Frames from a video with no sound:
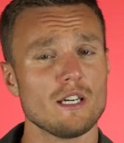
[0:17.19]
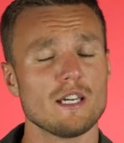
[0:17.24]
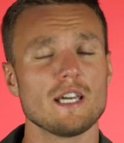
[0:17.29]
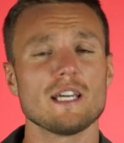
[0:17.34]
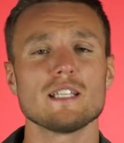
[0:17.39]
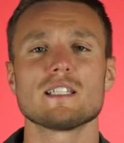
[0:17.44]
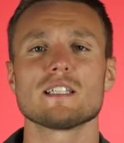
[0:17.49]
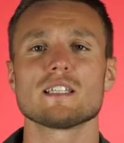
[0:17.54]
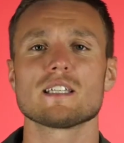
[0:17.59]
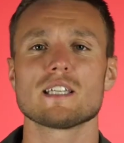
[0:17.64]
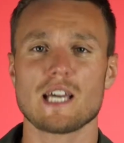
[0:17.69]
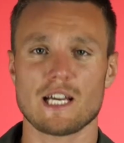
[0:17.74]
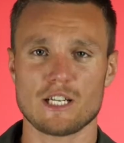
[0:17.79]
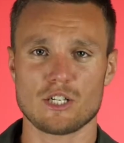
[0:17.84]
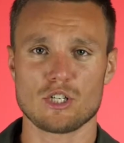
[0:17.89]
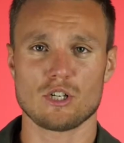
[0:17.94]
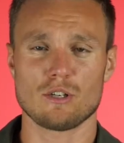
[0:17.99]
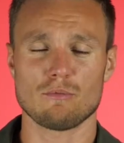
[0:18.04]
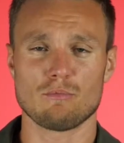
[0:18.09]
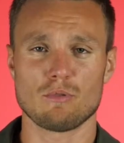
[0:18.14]
It's
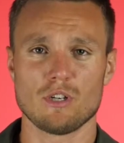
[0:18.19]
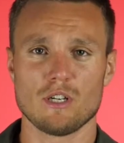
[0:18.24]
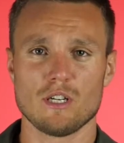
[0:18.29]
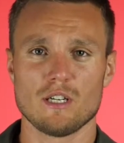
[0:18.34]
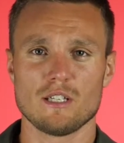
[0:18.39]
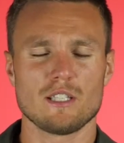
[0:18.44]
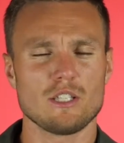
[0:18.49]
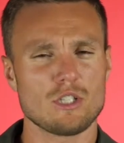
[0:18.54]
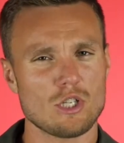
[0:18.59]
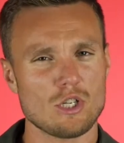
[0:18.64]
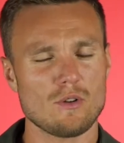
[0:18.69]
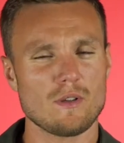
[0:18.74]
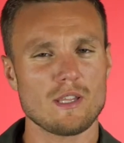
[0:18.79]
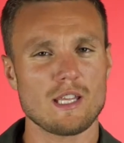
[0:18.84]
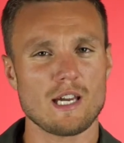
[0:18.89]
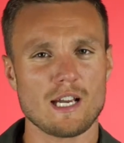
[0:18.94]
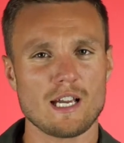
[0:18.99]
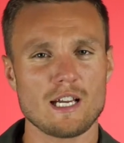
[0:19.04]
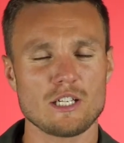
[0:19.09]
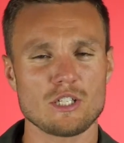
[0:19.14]
ketchup. Did you know
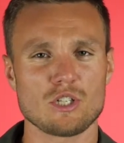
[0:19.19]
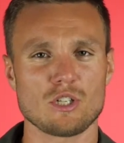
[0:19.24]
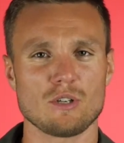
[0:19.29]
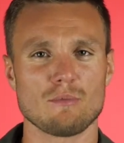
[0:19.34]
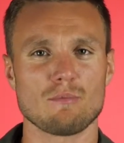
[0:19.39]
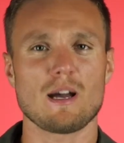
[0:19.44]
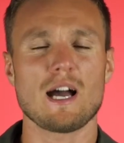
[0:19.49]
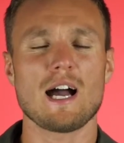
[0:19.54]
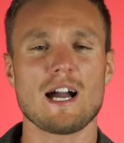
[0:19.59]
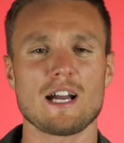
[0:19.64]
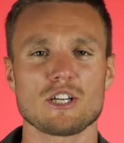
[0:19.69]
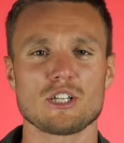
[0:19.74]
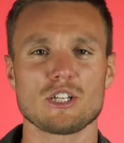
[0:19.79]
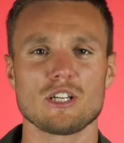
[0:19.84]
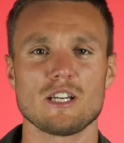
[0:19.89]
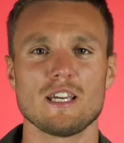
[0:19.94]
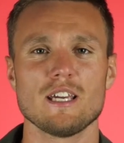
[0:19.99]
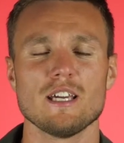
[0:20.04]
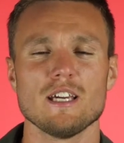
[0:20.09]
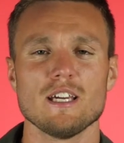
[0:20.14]
that ketchup
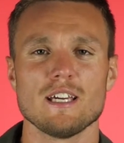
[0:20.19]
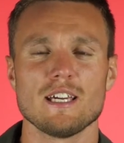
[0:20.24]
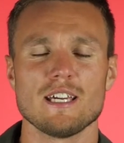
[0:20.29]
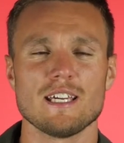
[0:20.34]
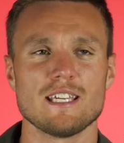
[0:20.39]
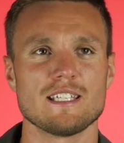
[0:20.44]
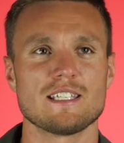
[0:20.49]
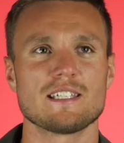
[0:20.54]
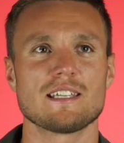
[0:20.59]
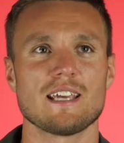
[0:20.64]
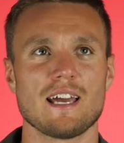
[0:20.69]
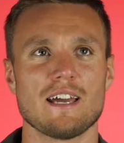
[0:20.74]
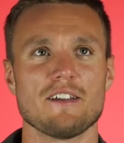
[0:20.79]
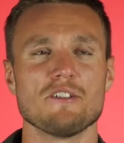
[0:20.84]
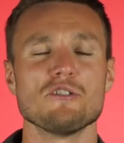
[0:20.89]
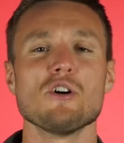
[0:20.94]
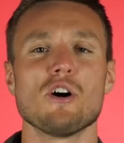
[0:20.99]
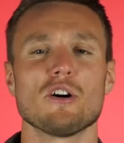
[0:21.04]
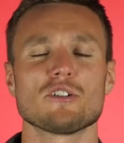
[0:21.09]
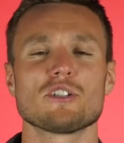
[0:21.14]
actually is
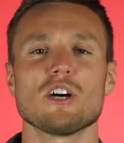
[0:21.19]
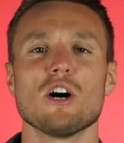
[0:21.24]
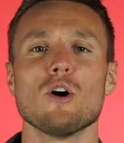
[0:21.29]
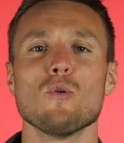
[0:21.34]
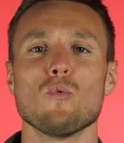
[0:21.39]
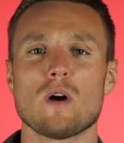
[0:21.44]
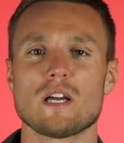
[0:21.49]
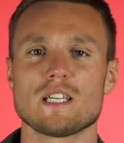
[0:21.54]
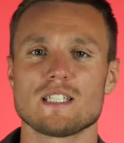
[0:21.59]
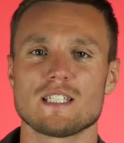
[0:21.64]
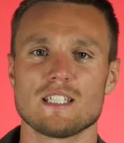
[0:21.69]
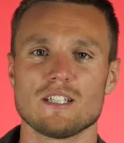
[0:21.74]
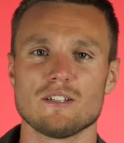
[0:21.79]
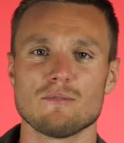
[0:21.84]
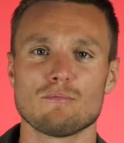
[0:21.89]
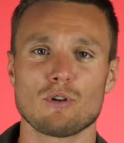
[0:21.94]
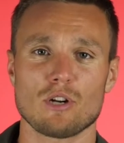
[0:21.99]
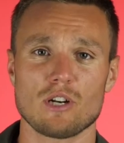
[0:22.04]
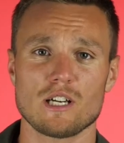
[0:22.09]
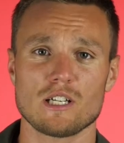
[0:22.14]
not a
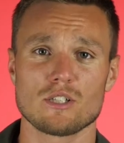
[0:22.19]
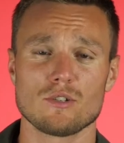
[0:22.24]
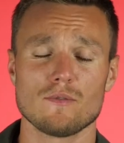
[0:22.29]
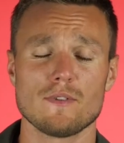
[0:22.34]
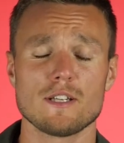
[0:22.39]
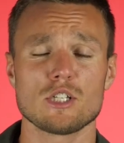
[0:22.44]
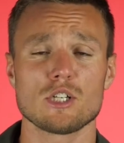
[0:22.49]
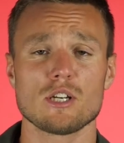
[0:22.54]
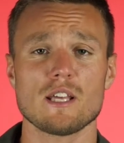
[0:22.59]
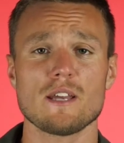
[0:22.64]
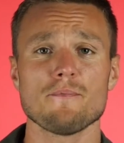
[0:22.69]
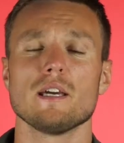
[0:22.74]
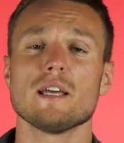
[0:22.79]
Western product originally?